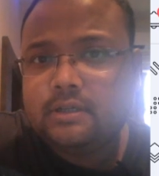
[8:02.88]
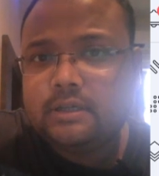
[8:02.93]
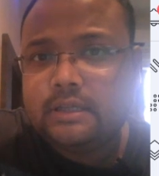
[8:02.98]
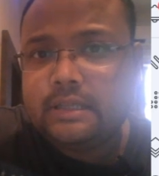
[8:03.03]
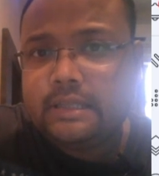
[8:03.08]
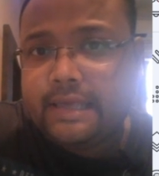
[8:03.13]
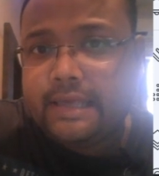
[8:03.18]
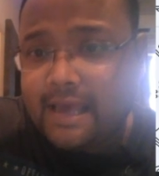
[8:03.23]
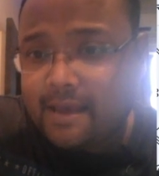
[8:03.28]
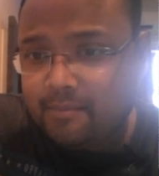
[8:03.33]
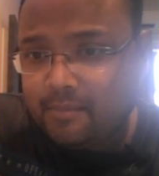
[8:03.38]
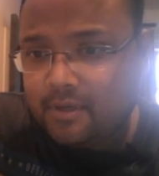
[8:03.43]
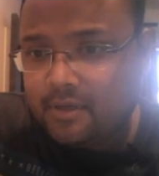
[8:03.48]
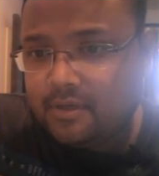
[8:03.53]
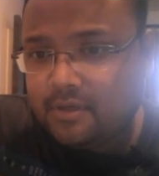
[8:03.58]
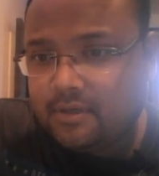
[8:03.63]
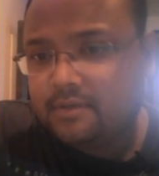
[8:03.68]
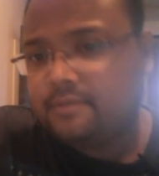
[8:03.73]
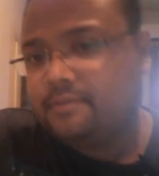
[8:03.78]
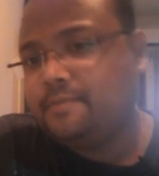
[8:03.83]

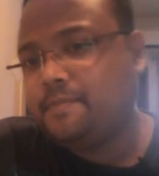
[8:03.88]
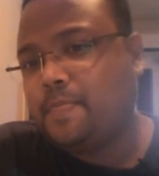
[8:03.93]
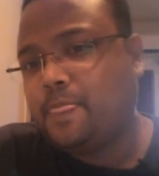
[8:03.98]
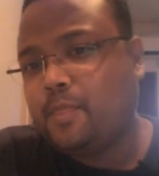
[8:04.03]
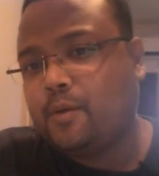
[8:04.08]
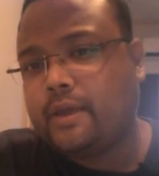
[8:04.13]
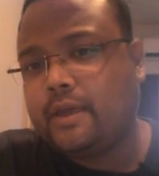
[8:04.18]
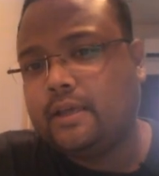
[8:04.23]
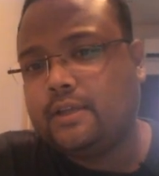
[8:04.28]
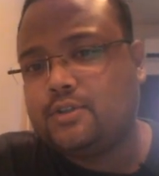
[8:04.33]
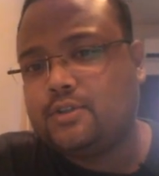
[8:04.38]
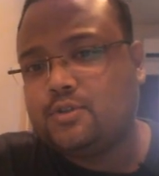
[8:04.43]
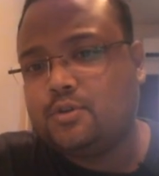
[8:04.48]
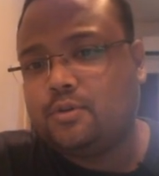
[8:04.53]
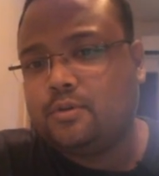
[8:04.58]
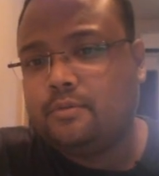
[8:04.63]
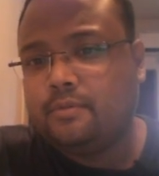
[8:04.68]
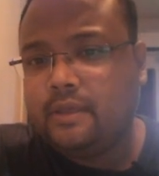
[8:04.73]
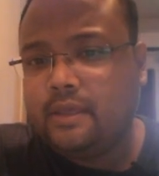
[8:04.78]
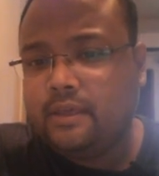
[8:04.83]
gambler. Okay,
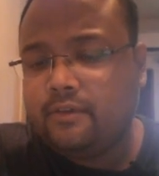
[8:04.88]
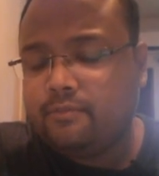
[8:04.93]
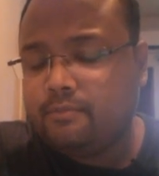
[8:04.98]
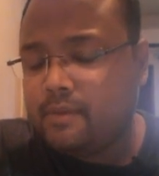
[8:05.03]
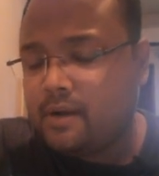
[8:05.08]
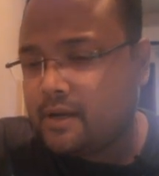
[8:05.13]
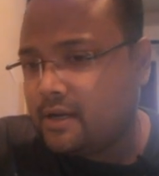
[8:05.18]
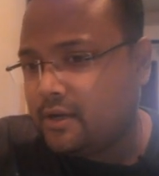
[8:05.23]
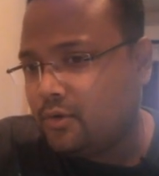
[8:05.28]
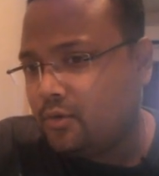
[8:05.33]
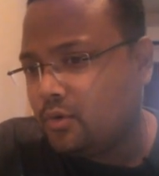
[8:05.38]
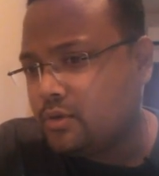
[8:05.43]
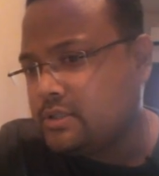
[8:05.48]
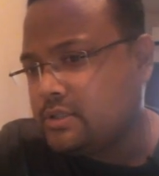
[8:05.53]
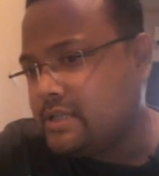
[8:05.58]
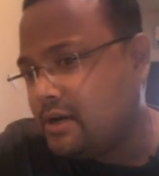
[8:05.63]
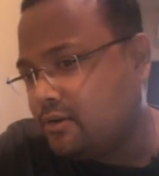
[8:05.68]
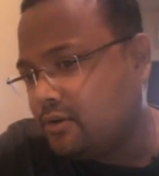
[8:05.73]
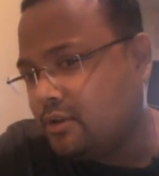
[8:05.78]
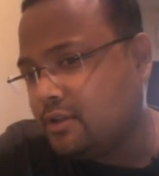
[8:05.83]
so if market goes
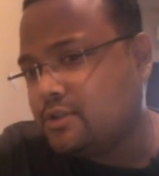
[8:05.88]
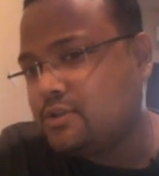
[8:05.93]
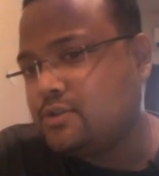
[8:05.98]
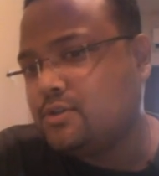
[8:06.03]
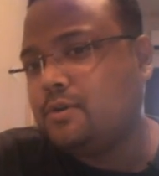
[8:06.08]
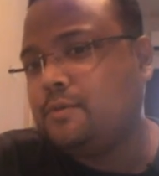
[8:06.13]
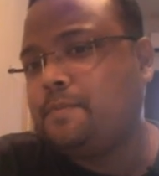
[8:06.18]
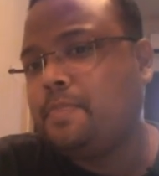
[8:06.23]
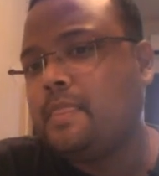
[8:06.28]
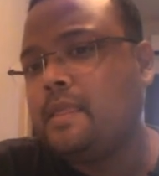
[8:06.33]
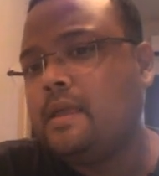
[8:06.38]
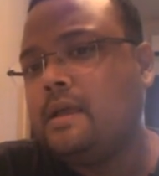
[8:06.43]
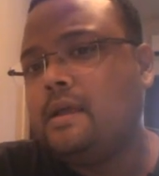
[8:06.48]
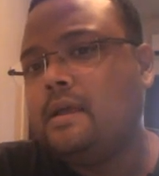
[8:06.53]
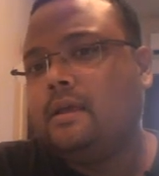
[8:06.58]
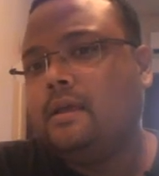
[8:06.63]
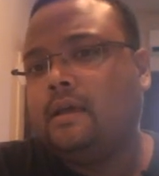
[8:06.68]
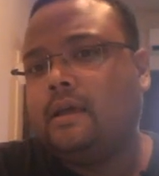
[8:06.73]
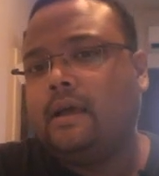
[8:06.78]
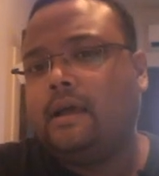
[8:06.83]
down also,
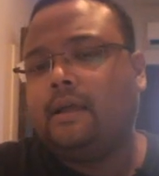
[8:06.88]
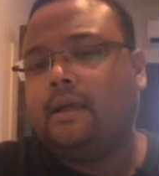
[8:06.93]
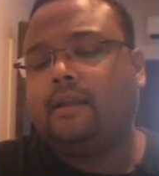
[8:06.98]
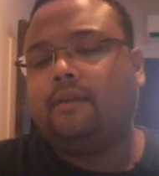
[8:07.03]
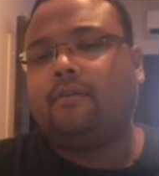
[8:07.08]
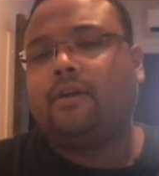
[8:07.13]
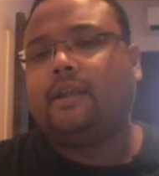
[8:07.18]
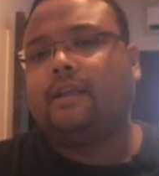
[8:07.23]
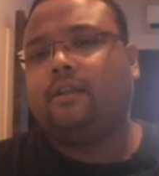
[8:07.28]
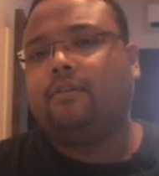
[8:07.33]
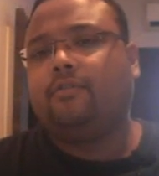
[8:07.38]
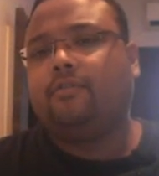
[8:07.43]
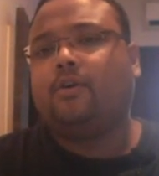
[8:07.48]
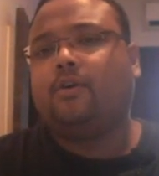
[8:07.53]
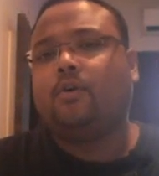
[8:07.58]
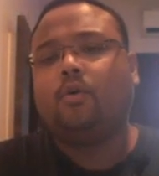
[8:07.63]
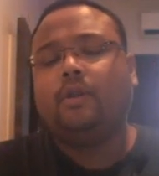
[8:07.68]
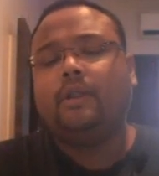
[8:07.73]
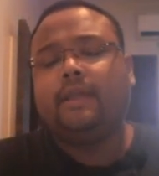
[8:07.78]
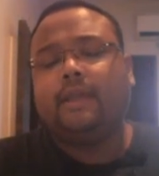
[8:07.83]
and right now if you're
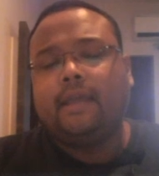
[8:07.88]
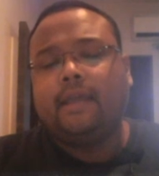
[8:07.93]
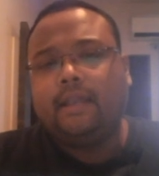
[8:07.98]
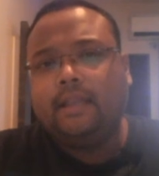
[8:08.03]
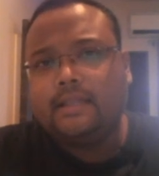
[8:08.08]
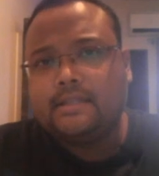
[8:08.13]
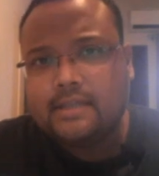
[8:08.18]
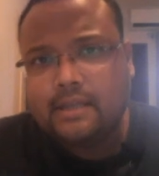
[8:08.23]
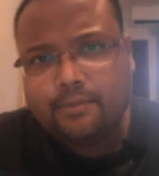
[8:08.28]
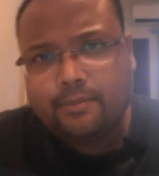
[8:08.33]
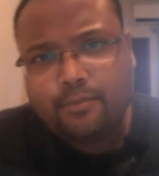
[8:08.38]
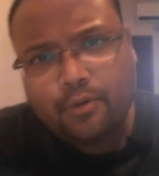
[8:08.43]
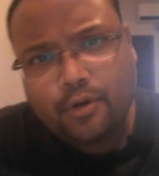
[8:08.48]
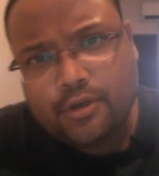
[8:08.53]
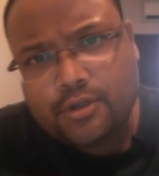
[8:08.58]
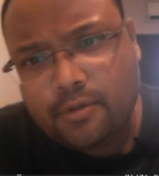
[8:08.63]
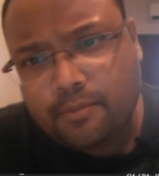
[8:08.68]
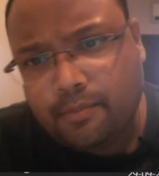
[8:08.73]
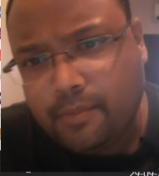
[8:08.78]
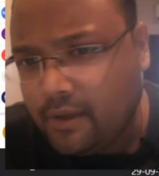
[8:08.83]
holding any sell
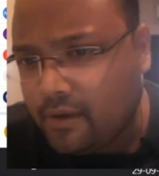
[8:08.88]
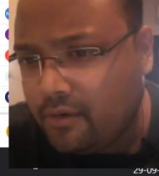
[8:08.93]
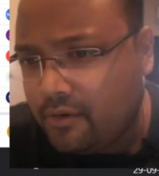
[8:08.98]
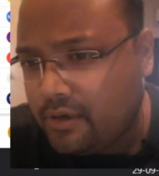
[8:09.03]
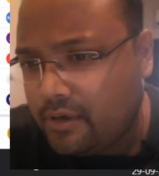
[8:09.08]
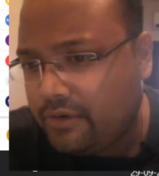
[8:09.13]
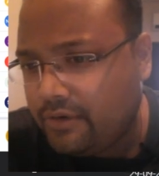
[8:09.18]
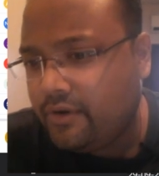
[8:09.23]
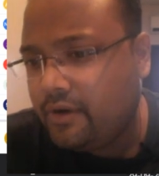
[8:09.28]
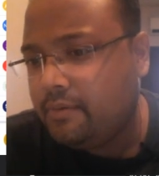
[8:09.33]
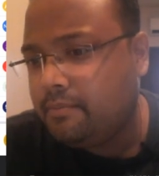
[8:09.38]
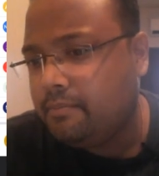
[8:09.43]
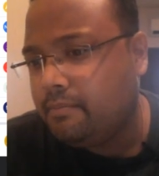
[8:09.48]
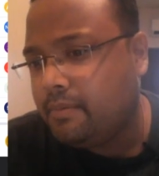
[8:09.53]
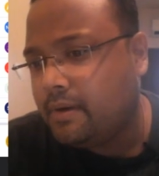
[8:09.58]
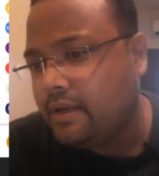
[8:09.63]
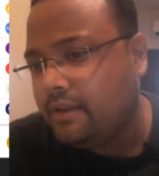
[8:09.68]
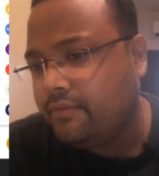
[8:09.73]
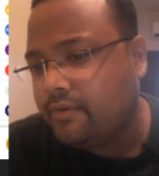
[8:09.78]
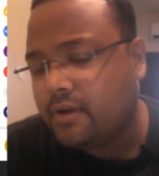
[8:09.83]
position beyond that trip,
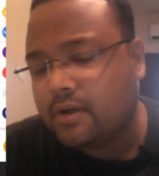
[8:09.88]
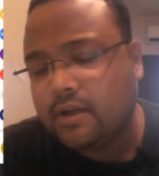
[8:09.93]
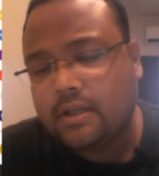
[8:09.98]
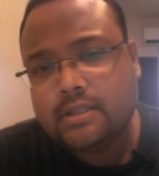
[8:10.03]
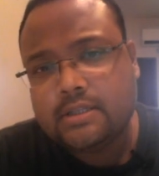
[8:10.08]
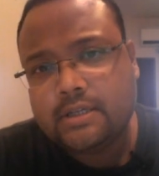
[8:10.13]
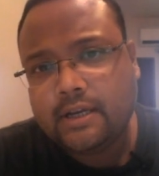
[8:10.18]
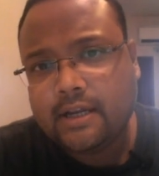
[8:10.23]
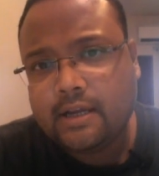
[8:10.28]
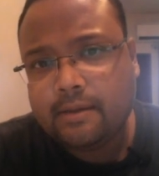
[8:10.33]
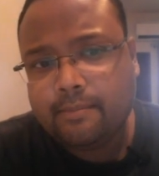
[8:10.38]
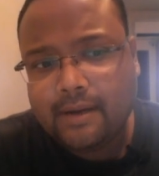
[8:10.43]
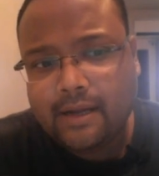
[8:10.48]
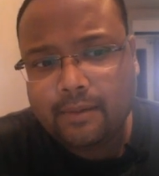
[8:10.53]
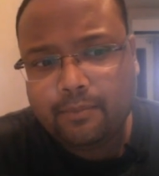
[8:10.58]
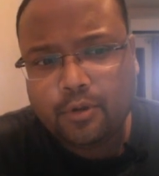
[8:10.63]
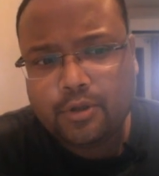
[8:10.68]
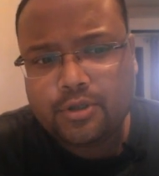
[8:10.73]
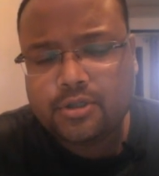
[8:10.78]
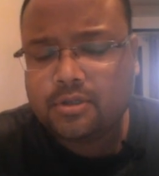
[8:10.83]
but if you're considering a buy
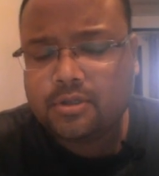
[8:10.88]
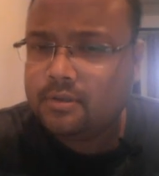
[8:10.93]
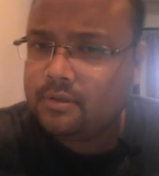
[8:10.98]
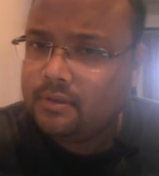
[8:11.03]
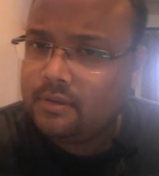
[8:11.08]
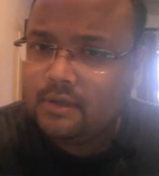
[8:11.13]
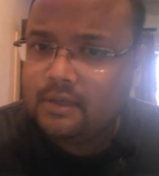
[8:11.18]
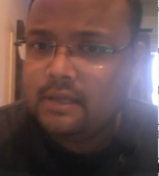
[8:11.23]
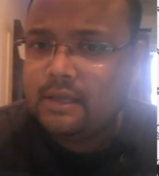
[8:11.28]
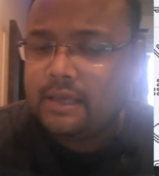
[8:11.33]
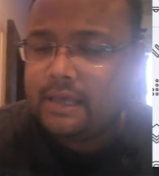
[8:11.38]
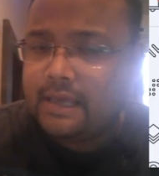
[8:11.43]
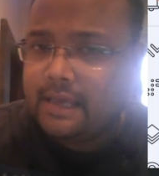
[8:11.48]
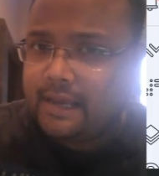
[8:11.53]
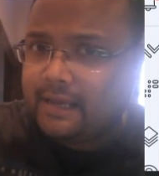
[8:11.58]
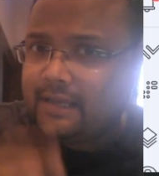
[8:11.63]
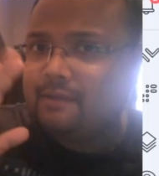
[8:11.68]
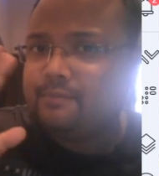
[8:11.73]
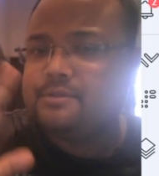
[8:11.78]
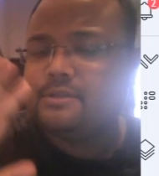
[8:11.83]
position,
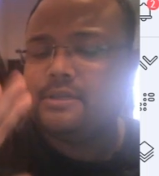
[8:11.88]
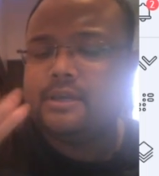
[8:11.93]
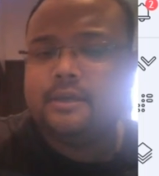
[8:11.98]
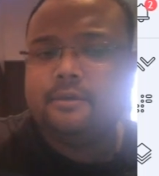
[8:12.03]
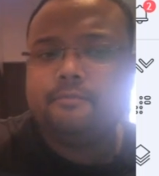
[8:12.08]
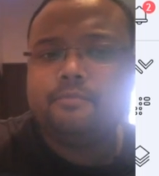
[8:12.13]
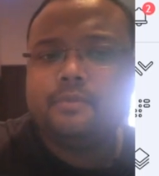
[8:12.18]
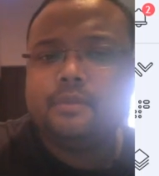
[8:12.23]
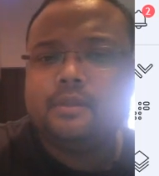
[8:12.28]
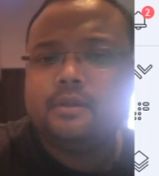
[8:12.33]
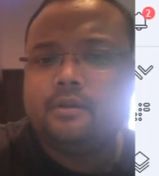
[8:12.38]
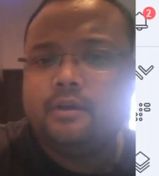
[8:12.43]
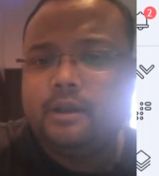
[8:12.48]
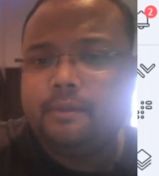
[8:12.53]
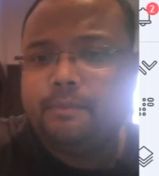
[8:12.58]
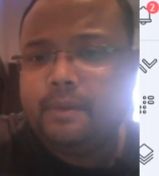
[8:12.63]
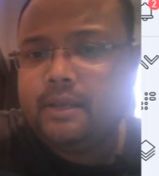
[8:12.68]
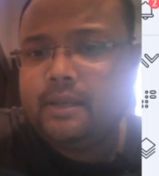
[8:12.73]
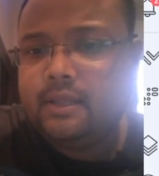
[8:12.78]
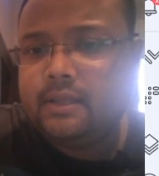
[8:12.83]
again I'm saying,
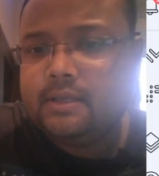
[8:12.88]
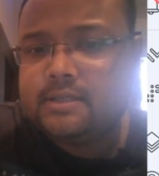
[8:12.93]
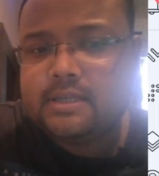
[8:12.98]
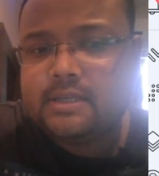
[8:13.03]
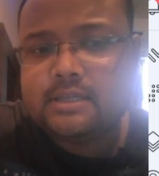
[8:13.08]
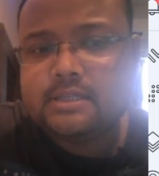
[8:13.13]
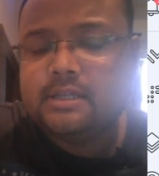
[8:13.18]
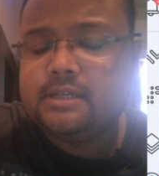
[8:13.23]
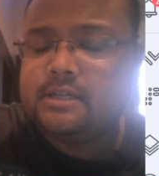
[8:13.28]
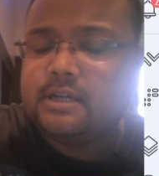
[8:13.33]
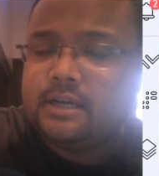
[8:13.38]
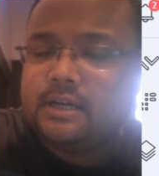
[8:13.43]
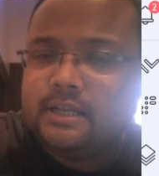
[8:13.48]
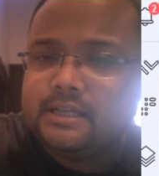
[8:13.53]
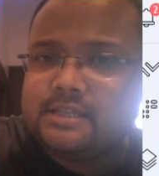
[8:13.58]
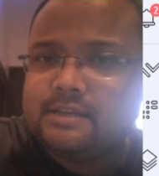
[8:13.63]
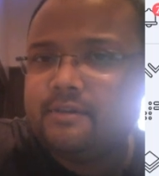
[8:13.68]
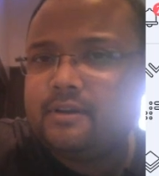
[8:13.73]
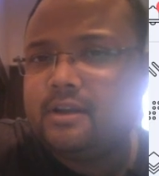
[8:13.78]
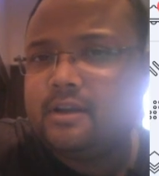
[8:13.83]
repeating,
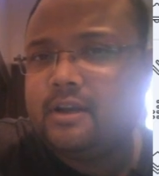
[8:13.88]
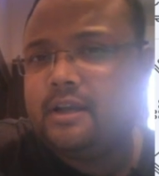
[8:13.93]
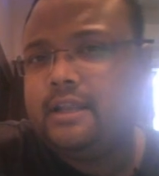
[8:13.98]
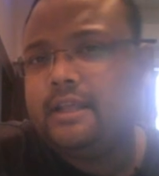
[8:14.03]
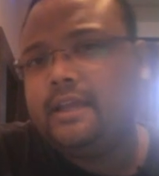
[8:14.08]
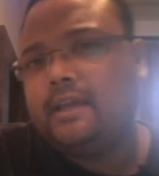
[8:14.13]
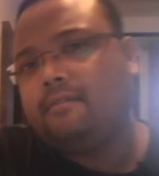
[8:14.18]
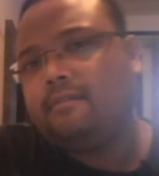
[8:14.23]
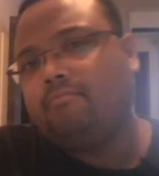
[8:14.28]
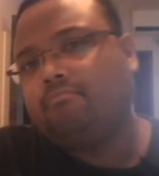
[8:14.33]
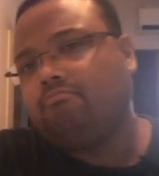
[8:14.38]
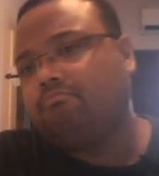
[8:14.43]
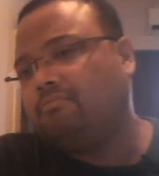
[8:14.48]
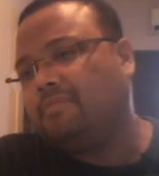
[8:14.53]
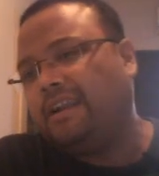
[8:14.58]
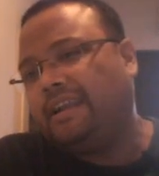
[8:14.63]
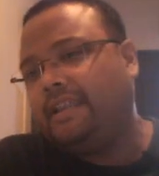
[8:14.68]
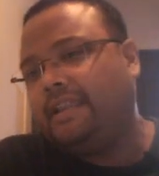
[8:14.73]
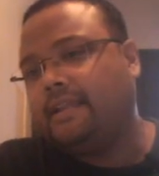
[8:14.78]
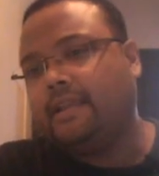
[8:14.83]

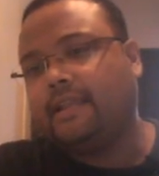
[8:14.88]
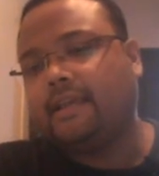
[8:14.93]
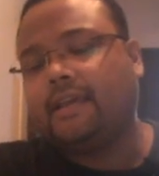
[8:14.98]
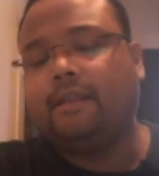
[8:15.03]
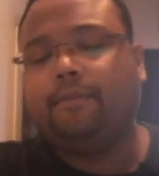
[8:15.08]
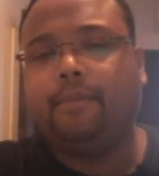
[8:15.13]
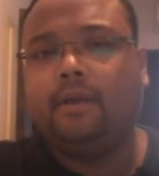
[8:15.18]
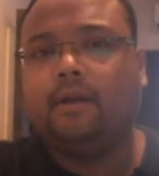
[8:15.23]
1637-38-39 can be